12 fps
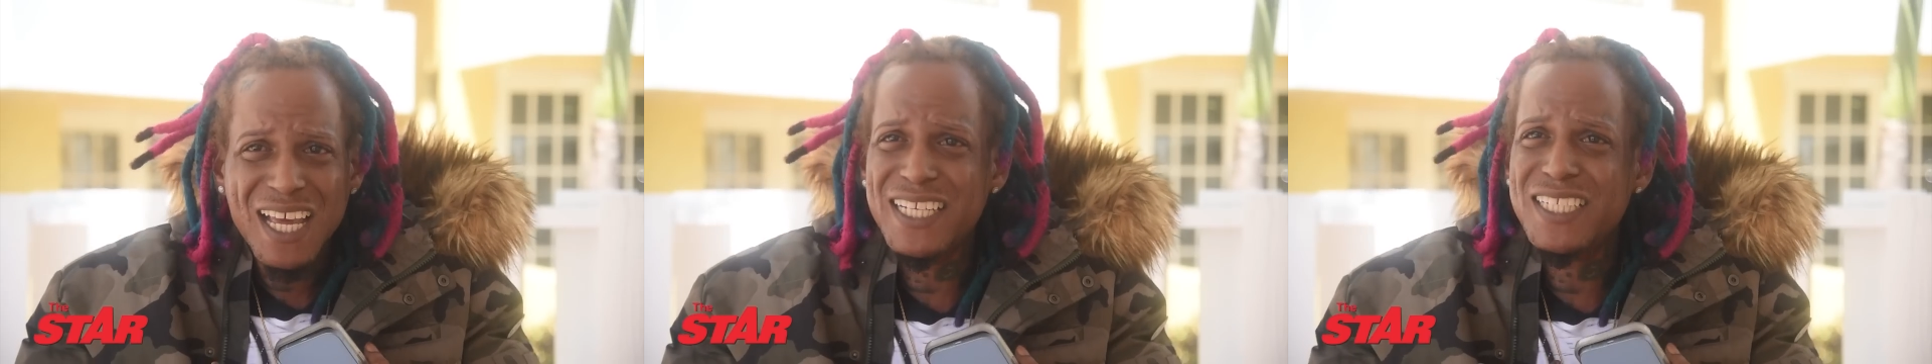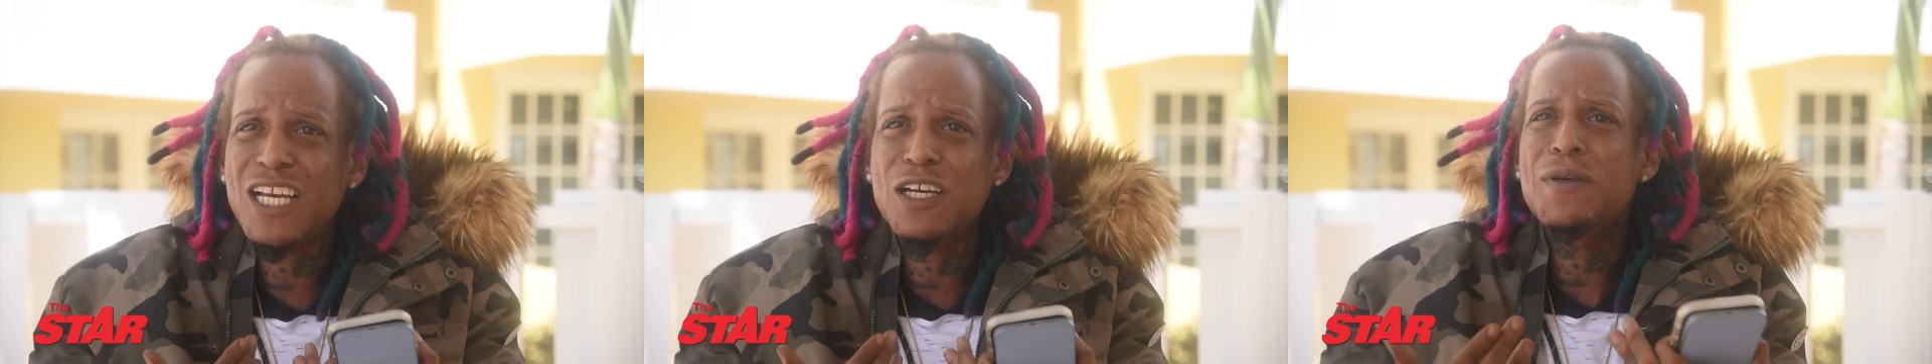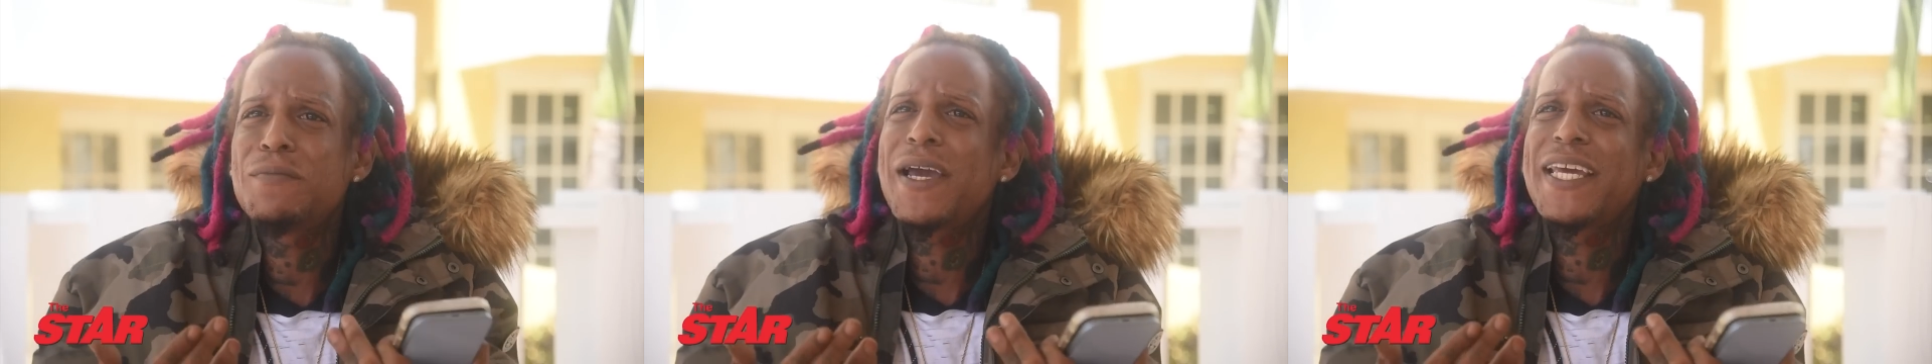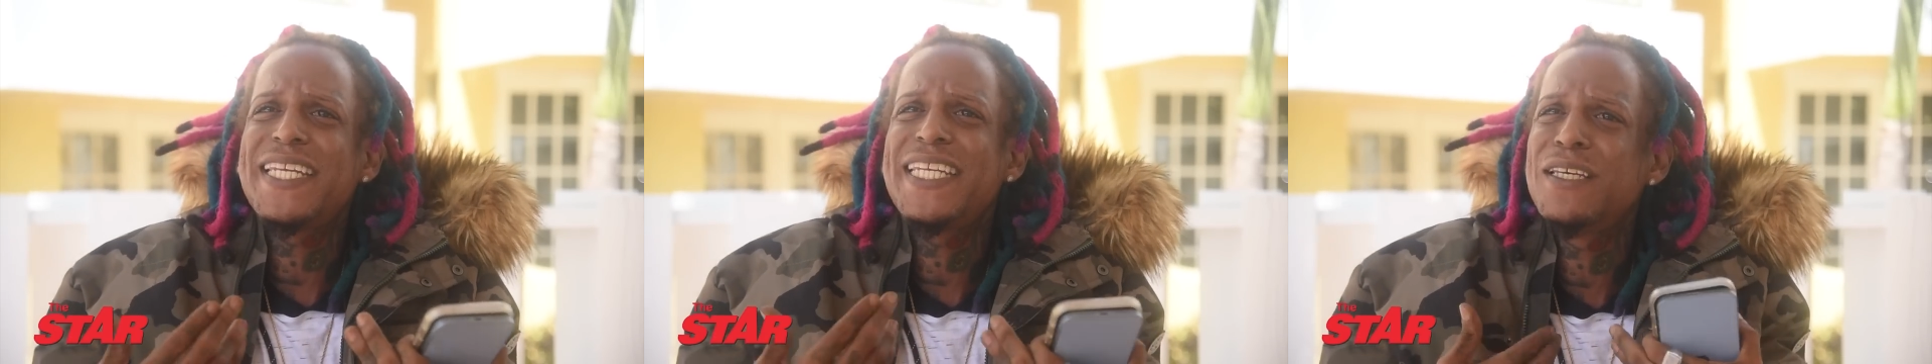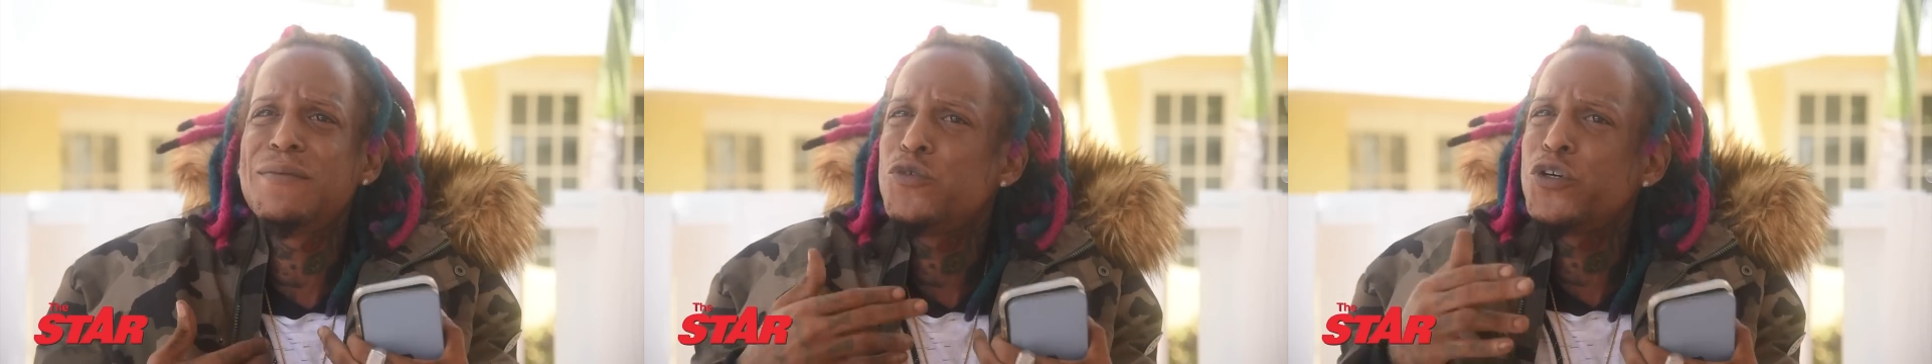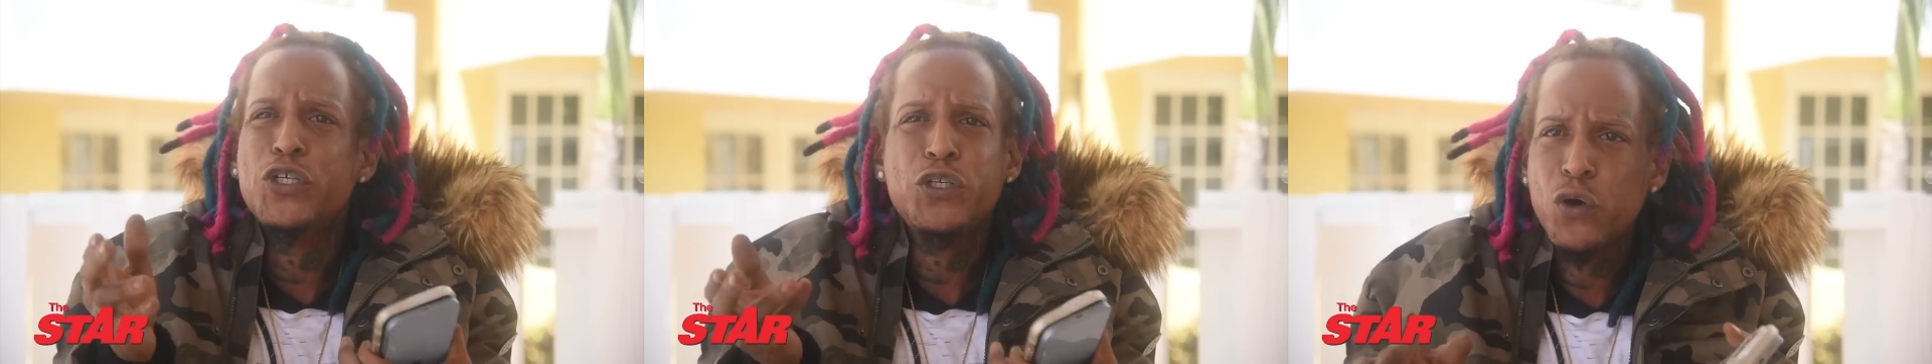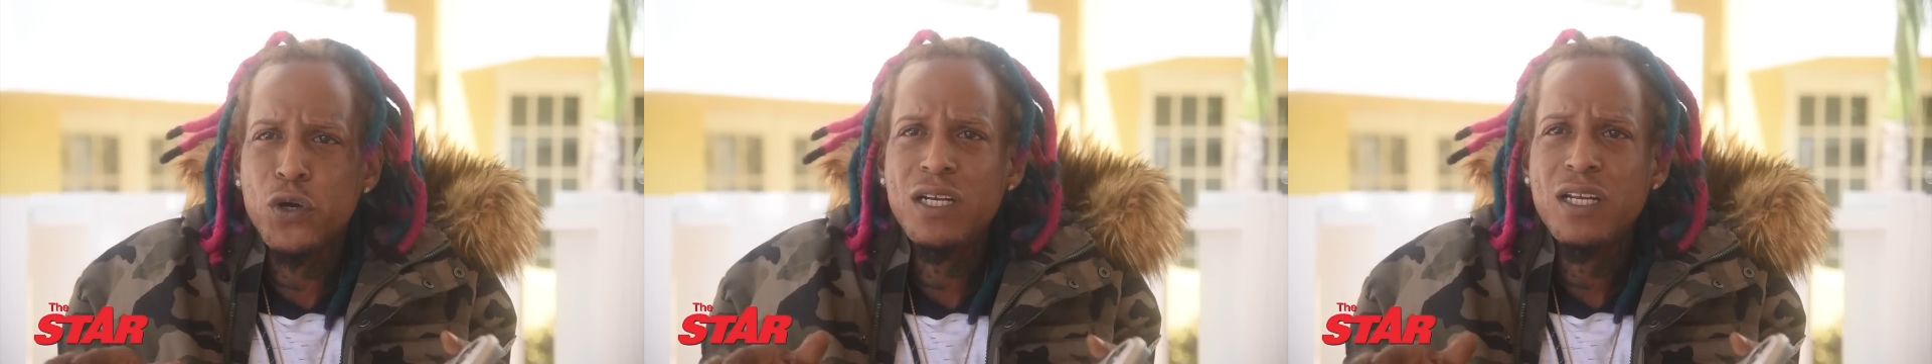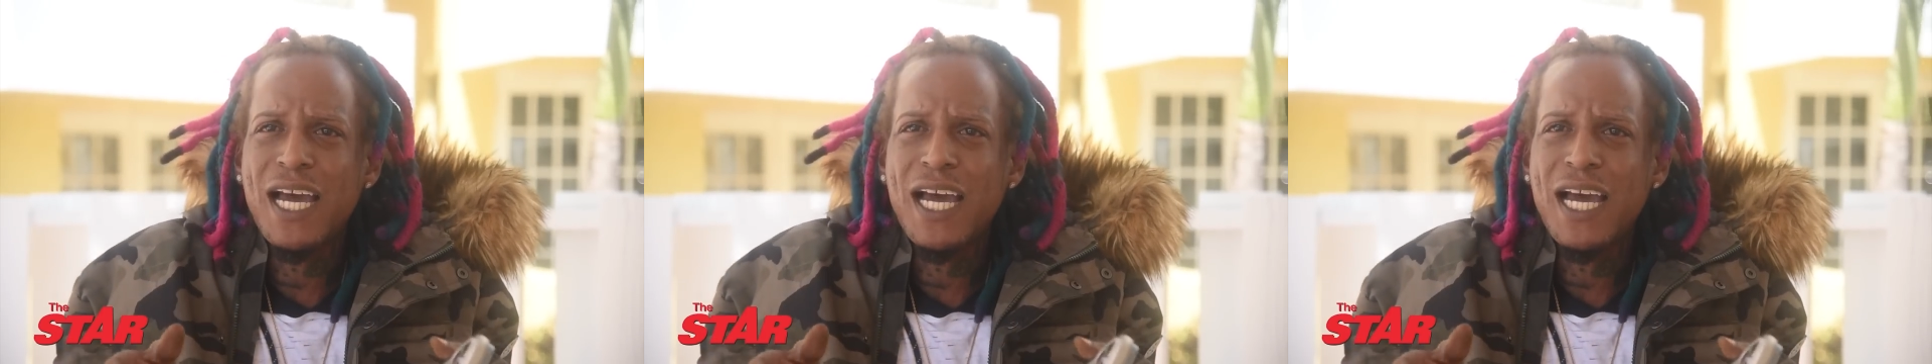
and it not gonna make my day more dull,